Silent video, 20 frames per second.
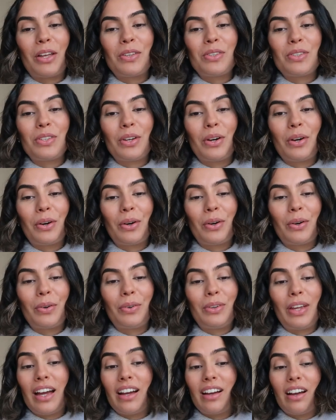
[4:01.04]

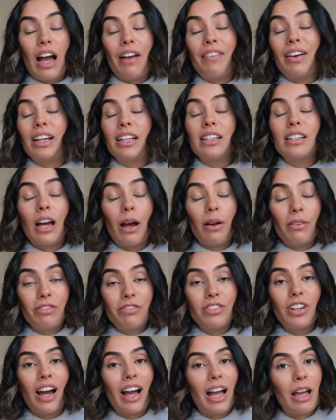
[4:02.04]
So yeah, I've had a
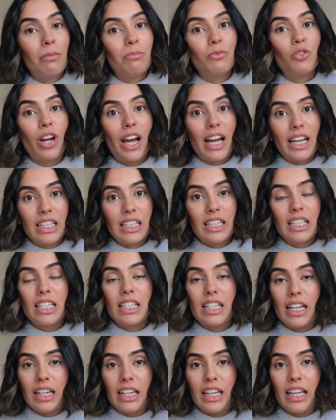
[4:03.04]
tough time trying to
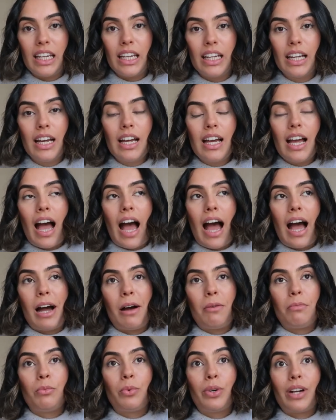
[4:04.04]
study
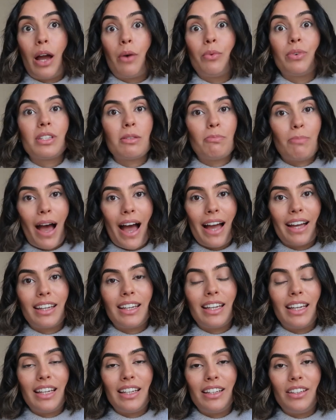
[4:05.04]
when I was
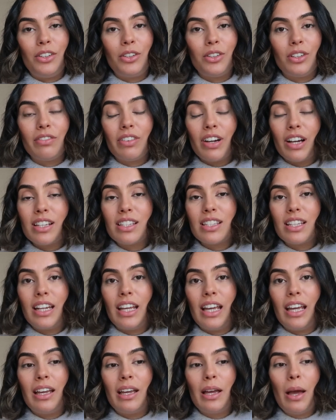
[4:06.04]
back in
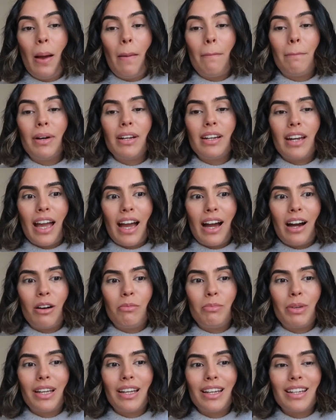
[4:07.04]
university, but
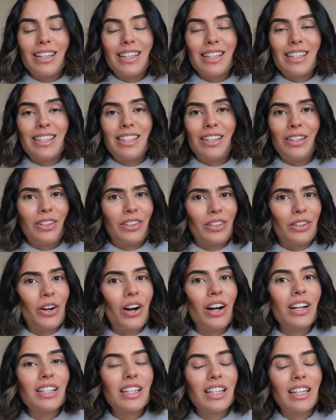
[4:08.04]
now because, you know, the
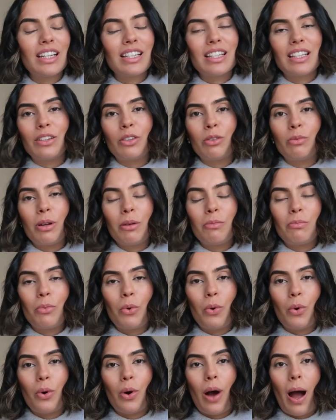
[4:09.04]
content is a little bit
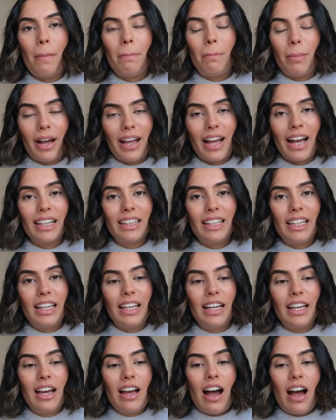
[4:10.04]
more up my
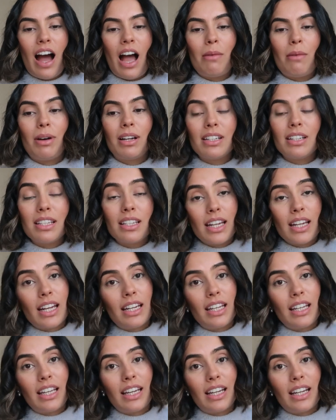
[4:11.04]
alley, I'm
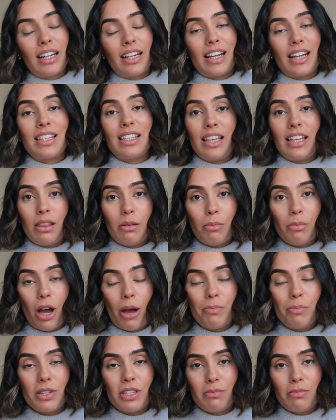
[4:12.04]
understanding it and I see the
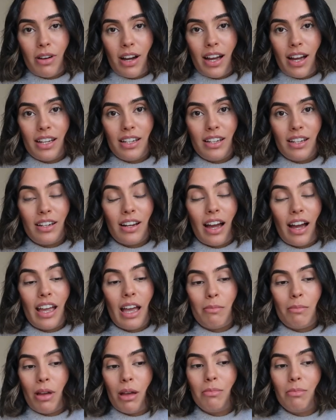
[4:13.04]
purpose behind it, I
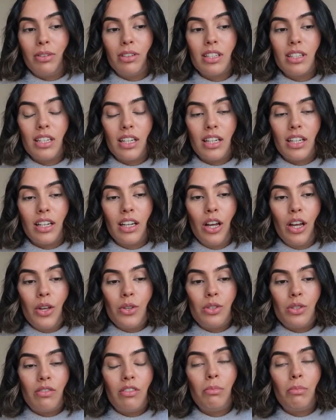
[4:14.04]
am able to
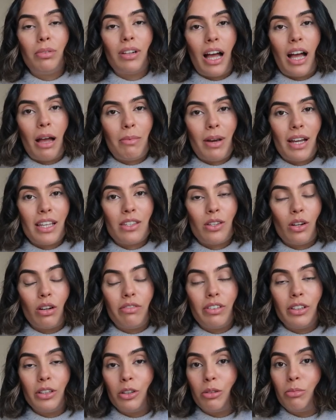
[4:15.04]
sort of apply
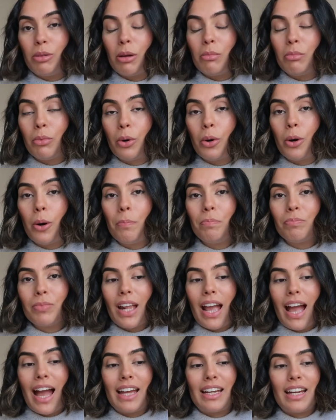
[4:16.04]
myself a little bit more,
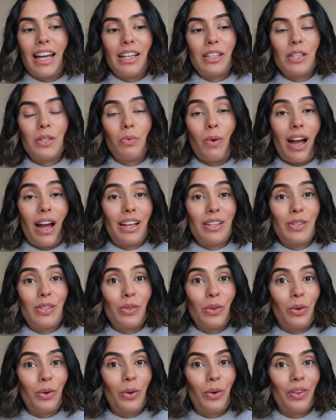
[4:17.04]
and hence why I
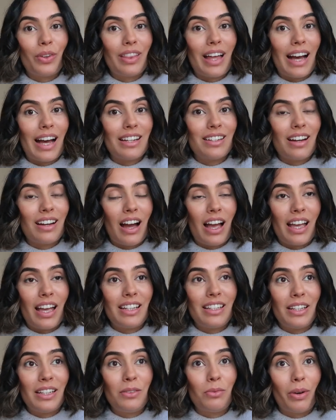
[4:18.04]
saw that I
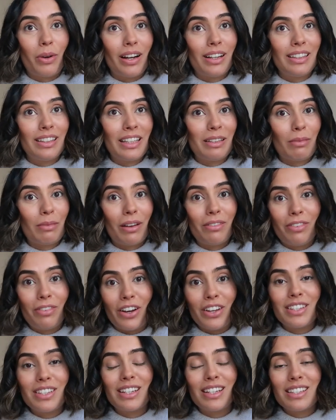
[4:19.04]
did well in my
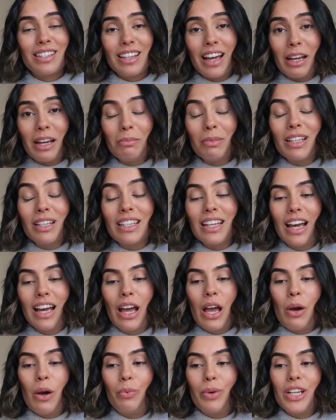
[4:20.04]
first assignment,
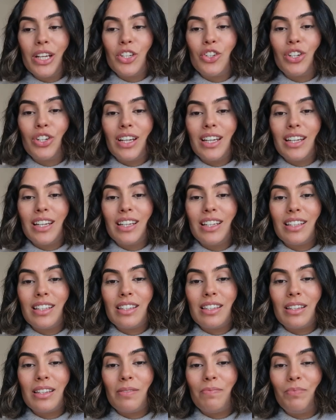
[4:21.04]
which
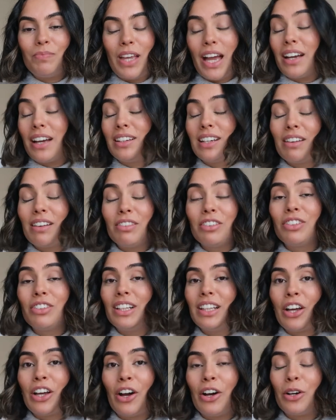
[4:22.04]
is, yeah, never
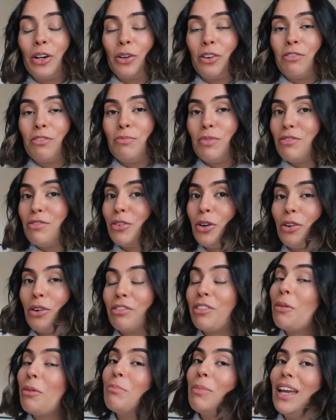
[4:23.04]
really heard of before
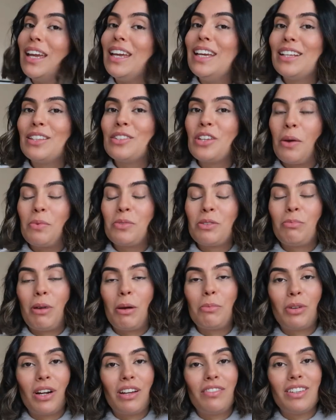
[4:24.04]
from me in terms of
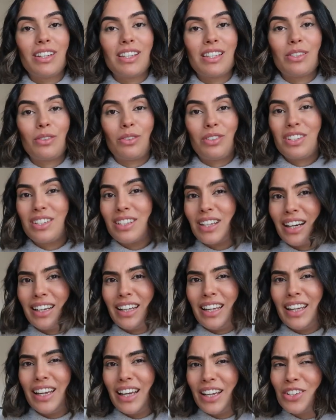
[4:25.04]
my previous sort of
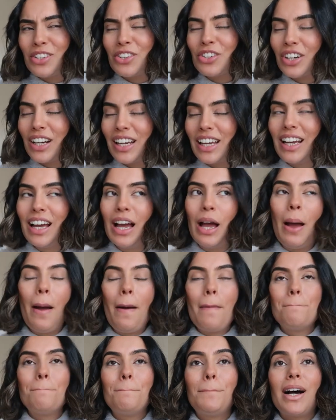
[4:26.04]
study history.
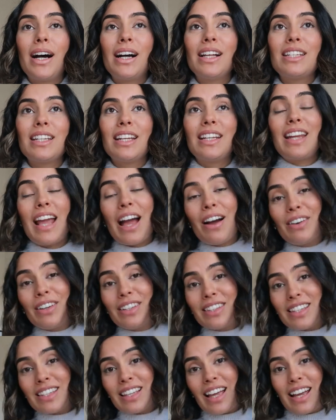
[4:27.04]
But now
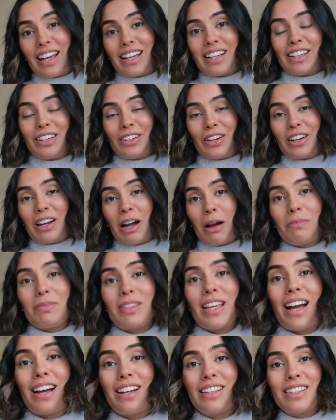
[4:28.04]
it's like, you know, come
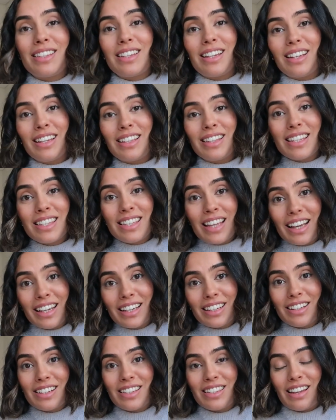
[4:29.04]
down to the
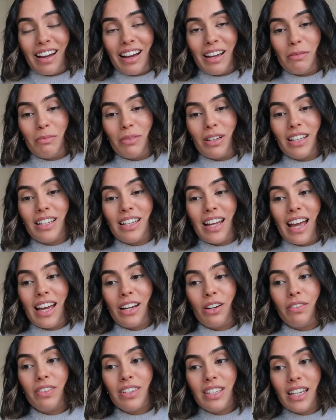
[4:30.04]
second assignment,
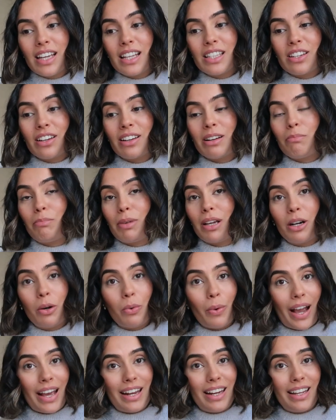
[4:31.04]
and obviously it's got a bigger
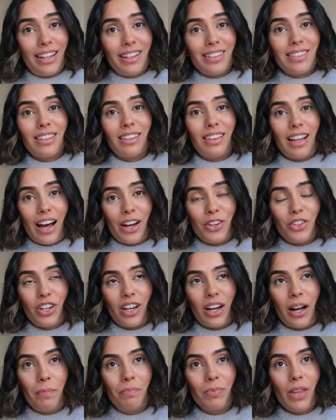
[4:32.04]
weighting, it's
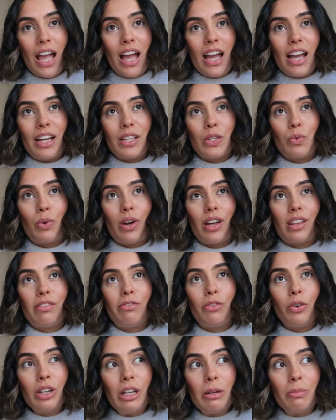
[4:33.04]
larger, it's worth
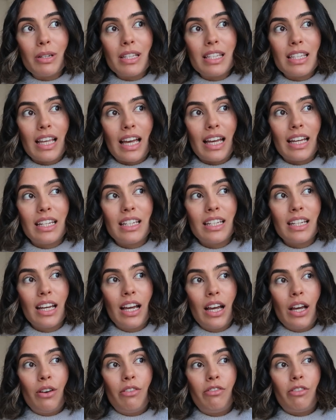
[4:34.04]
40%
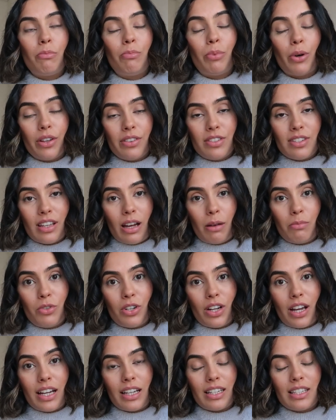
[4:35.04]
for both
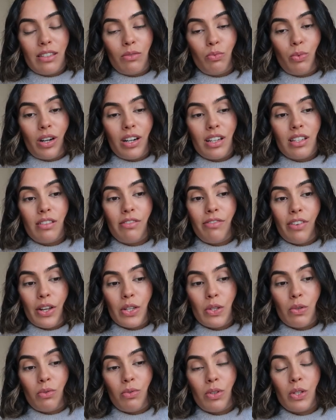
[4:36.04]
subjects, whereas the
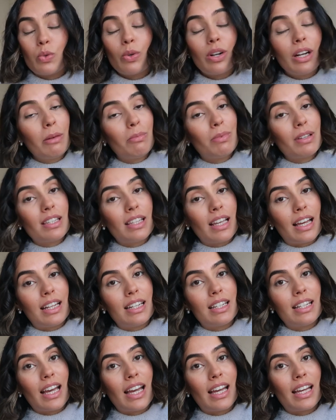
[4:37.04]
first one was
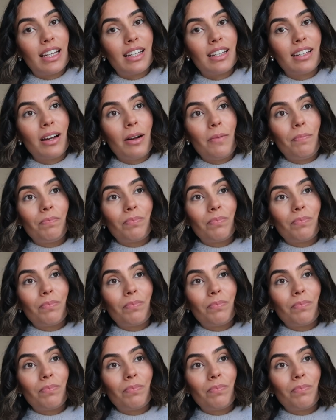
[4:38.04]
20%, and